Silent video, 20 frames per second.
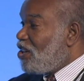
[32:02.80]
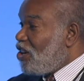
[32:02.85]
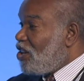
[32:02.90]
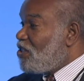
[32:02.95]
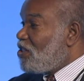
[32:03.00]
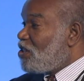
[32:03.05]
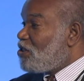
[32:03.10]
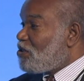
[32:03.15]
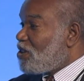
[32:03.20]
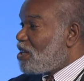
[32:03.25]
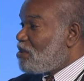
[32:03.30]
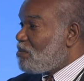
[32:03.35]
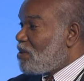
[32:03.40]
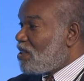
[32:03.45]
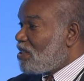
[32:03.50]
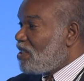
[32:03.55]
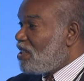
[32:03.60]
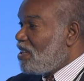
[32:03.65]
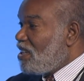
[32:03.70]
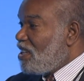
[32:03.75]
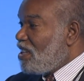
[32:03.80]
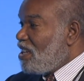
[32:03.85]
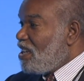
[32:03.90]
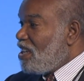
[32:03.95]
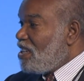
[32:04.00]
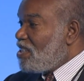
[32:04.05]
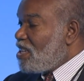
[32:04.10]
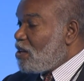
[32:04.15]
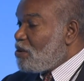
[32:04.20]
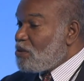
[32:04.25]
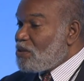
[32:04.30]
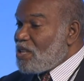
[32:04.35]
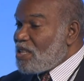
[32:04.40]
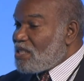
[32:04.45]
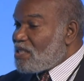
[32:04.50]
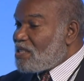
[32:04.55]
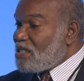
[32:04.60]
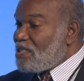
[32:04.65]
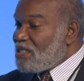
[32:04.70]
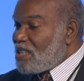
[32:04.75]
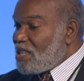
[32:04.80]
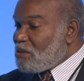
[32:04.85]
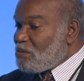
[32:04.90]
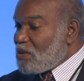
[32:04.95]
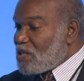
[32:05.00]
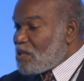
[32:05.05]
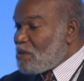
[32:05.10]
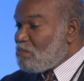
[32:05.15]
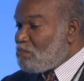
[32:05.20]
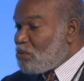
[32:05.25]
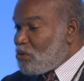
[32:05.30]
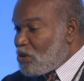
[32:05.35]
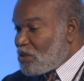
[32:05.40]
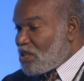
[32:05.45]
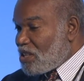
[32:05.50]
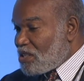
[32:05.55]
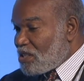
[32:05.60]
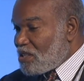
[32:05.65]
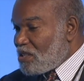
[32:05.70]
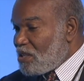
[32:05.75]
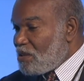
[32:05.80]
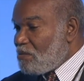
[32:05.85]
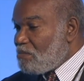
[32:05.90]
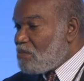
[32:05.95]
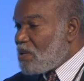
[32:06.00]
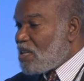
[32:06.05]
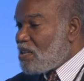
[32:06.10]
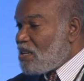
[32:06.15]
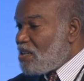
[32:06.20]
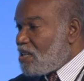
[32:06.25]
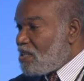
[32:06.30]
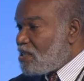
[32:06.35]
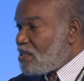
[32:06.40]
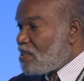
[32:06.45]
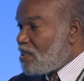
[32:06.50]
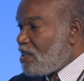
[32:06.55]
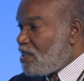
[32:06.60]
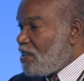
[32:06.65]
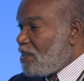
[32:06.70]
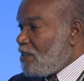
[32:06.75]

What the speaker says: On the treadmill. Now, this was important because,